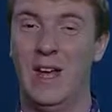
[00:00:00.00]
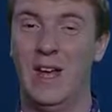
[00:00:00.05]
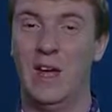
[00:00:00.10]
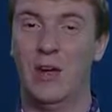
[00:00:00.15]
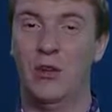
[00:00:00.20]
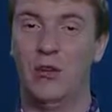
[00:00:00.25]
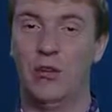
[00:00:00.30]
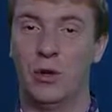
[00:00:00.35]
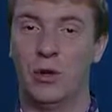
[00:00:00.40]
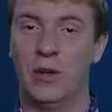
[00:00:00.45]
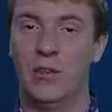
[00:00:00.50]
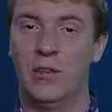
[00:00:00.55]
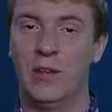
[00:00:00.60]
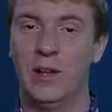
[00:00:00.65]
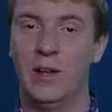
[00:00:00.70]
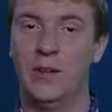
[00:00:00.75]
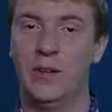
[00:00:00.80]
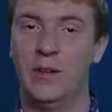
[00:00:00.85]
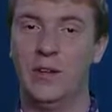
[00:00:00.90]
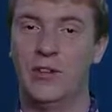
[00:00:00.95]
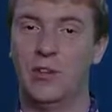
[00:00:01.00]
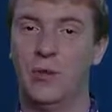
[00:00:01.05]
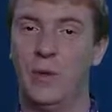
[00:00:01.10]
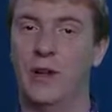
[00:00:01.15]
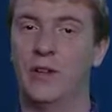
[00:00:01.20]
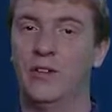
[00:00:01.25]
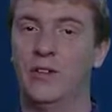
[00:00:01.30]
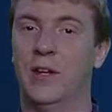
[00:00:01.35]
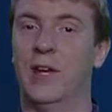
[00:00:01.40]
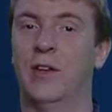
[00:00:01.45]
So the field is quite
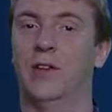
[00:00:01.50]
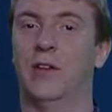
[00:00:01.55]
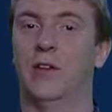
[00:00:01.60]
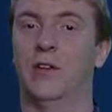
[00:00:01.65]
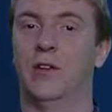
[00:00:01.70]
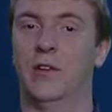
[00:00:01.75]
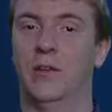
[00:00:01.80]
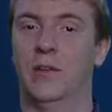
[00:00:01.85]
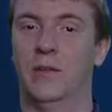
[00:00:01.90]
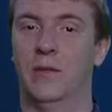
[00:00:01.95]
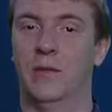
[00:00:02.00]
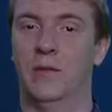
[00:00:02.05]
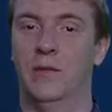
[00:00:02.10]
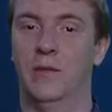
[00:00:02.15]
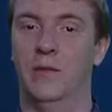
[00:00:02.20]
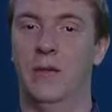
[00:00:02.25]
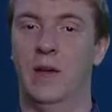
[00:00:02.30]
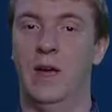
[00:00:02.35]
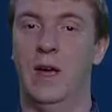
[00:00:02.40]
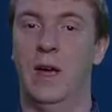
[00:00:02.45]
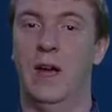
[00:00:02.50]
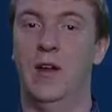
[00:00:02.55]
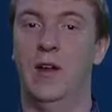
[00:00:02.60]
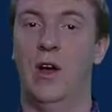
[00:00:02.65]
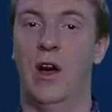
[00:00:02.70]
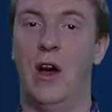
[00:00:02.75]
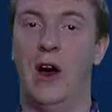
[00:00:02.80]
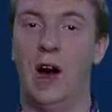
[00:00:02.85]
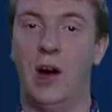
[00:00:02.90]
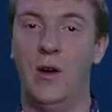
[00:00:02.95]
scattered. And
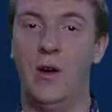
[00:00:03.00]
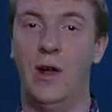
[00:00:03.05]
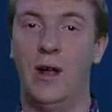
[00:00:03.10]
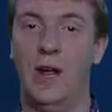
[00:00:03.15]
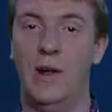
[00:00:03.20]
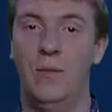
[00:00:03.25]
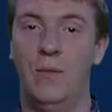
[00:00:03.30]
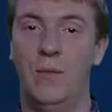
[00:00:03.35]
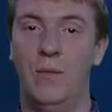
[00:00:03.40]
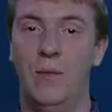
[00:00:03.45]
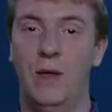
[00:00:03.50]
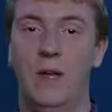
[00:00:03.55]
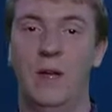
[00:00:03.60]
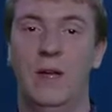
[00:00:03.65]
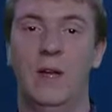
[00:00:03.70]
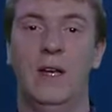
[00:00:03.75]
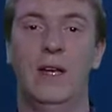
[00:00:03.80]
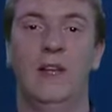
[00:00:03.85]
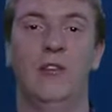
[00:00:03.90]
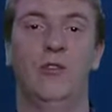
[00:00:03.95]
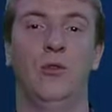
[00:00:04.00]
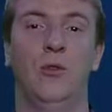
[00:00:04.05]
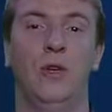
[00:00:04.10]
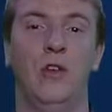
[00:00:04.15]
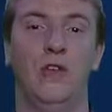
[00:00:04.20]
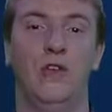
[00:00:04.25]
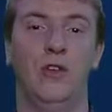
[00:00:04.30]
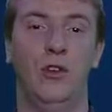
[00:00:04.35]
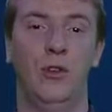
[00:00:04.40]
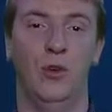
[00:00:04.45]
our aim is to
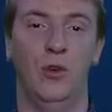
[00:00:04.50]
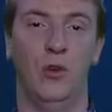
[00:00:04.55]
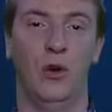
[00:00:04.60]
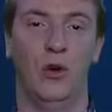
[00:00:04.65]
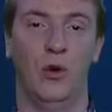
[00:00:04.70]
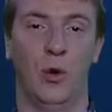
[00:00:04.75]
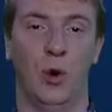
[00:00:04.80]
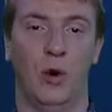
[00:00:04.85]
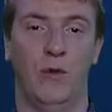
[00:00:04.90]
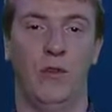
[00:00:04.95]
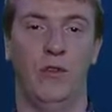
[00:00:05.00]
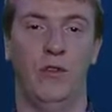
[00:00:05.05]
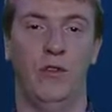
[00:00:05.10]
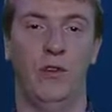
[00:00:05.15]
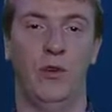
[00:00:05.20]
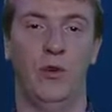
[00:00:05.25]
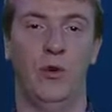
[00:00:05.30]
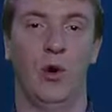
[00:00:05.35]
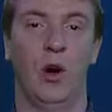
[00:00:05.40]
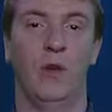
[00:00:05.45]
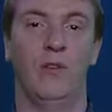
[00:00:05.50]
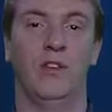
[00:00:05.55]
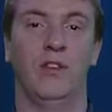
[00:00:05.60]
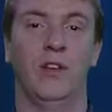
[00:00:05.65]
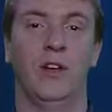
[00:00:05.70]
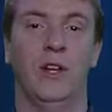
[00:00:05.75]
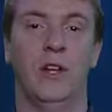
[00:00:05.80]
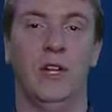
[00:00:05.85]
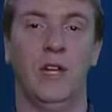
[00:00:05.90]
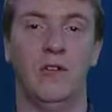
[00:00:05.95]
give you an overview of a
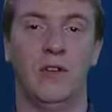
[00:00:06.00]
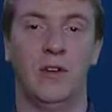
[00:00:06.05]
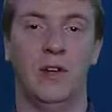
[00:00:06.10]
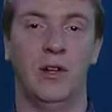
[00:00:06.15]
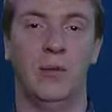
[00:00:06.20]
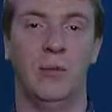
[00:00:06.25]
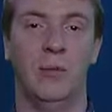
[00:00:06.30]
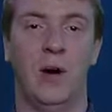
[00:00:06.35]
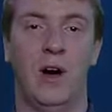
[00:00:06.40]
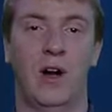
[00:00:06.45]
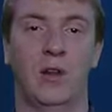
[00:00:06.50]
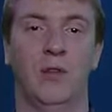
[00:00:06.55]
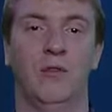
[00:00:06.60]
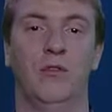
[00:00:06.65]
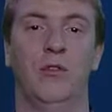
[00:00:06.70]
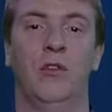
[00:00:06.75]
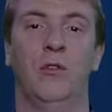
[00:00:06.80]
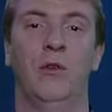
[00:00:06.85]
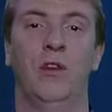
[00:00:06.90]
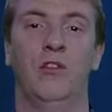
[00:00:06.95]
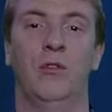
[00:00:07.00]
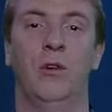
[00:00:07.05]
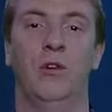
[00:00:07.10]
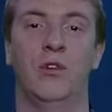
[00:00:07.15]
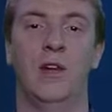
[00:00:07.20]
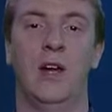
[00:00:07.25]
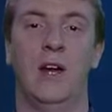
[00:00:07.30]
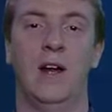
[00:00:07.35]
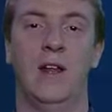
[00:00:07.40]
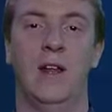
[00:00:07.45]
significant part of the research
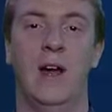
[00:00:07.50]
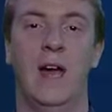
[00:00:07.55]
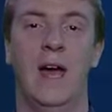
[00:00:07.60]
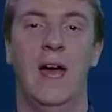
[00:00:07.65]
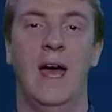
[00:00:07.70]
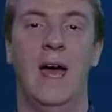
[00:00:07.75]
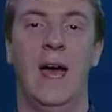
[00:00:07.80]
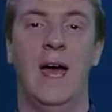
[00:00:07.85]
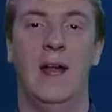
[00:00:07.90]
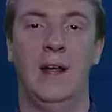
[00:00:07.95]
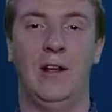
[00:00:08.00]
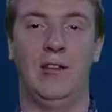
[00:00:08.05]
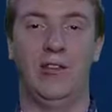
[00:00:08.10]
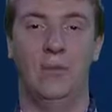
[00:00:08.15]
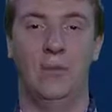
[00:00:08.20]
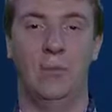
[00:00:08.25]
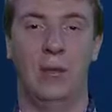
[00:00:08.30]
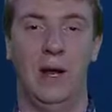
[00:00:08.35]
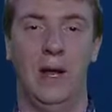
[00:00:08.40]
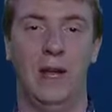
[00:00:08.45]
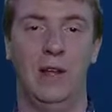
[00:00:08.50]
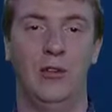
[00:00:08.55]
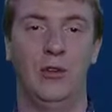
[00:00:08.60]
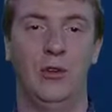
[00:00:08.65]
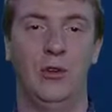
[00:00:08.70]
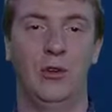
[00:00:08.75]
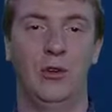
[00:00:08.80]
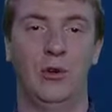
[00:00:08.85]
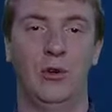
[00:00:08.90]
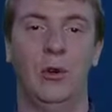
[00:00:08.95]
area and explain to
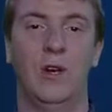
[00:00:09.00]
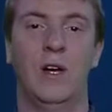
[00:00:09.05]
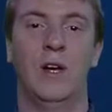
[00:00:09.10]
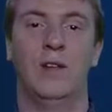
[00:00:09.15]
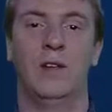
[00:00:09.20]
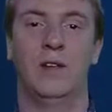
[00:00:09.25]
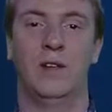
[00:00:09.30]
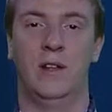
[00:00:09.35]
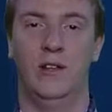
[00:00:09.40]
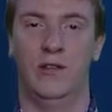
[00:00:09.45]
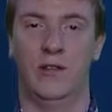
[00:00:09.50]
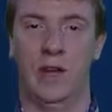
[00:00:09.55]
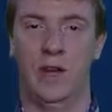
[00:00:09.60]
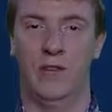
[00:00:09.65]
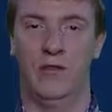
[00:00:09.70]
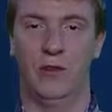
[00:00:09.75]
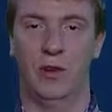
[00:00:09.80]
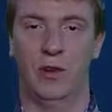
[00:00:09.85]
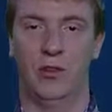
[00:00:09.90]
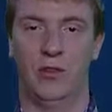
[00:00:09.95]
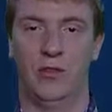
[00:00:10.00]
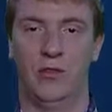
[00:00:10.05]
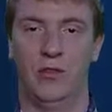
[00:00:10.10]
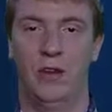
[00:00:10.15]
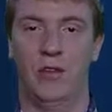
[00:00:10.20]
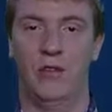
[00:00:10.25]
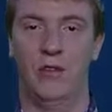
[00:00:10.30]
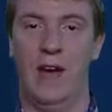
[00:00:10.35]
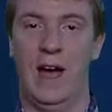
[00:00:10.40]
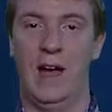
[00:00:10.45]
you the design philosophy
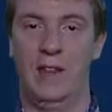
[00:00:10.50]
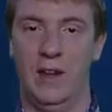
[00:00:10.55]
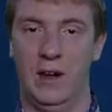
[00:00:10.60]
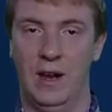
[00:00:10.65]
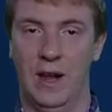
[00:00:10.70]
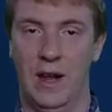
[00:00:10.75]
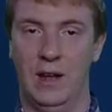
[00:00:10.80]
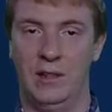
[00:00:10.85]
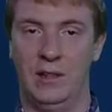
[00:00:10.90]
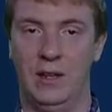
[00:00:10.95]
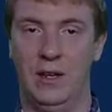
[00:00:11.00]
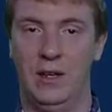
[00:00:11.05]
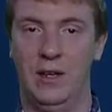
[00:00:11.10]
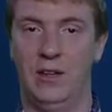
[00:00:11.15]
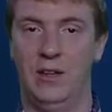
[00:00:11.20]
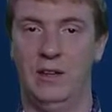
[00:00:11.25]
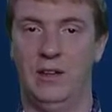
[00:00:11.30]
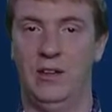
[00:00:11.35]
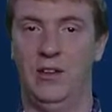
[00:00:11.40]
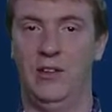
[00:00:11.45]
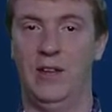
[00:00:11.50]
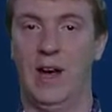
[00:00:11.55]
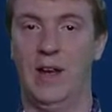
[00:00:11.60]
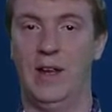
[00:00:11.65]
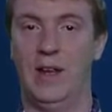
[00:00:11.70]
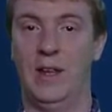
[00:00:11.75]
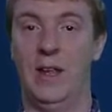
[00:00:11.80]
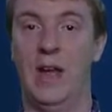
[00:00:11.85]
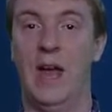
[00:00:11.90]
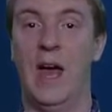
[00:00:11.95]
of analyzing,
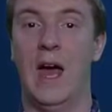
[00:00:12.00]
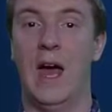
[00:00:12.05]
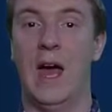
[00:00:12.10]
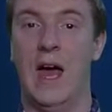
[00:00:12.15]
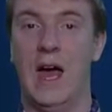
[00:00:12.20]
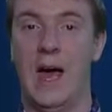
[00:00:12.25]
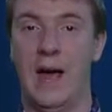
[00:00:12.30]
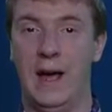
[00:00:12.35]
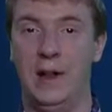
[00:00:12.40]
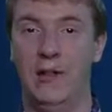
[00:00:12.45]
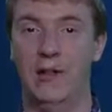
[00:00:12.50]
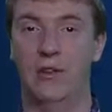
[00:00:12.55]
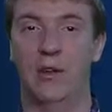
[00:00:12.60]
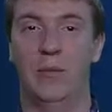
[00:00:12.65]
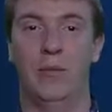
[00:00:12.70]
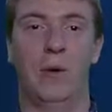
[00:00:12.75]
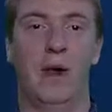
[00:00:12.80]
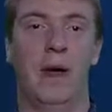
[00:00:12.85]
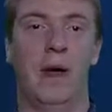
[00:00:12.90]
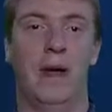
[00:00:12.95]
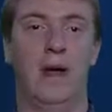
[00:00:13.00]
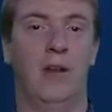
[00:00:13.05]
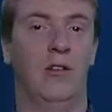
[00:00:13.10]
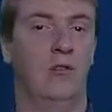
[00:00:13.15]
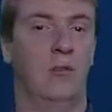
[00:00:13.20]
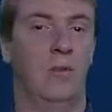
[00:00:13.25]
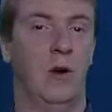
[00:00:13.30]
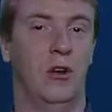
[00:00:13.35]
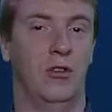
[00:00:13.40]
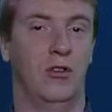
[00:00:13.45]
designing and applying
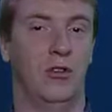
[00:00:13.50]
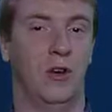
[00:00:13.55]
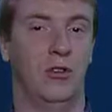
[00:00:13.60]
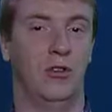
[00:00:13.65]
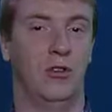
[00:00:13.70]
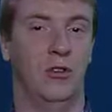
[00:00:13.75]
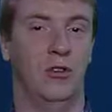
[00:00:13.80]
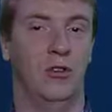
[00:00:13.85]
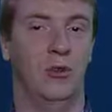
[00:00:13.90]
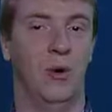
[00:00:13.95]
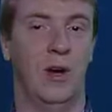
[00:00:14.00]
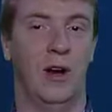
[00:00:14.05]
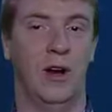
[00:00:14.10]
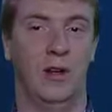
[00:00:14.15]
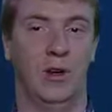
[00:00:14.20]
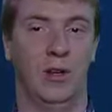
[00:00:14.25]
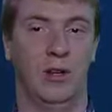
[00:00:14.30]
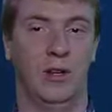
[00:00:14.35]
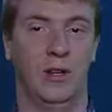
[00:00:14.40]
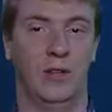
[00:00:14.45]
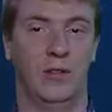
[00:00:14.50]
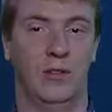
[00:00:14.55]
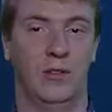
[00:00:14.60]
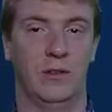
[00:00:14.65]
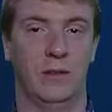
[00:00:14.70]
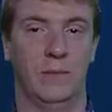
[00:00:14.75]
smart structures to aeronautics.